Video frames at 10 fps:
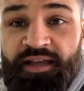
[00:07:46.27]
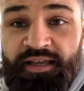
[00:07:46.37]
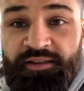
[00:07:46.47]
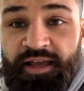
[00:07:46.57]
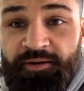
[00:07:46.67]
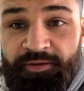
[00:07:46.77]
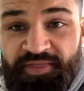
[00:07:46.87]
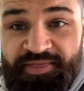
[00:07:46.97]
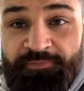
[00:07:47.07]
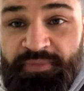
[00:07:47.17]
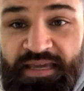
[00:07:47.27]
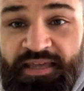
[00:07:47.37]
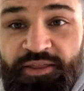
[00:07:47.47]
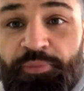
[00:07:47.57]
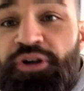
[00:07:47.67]
Like, like
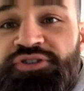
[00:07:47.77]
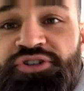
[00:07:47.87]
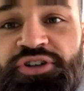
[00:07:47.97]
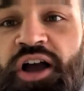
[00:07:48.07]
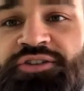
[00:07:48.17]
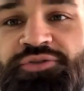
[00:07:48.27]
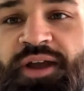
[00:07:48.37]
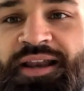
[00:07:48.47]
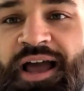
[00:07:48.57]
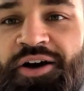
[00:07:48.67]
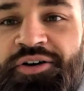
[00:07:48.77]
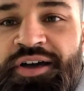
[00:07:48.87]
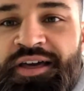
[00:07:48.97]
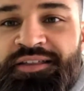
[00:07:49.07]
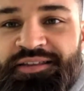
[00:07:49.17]
me, the person you're talking to right now,
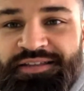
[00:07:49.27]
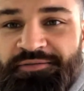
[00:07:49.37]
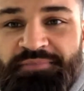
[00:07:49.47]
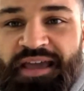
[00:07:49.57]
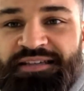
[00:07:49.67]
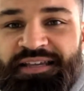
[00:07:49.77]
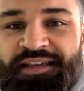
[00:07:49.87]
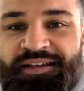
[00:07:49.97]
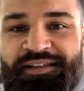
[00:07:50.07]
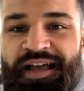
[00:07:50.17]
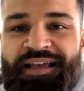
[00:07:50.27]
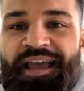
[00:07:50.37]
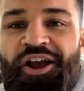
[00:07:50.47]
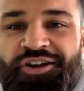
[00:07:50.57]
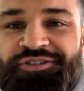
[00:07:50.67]
this amazing,
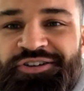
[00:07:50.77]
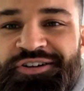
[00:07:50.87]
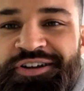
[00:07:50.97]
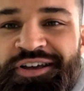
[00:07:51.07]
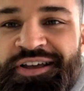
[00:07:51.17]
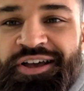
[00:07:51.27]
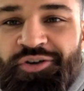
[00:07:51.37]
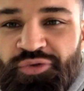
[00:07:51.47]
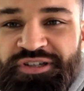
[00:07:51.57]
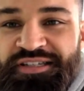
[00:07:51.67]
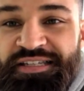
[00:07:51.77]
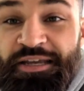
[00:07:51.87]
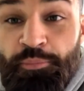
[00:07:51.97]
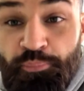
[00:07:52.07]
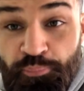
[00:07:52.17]
like, character, was
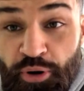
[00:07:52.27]
asleep.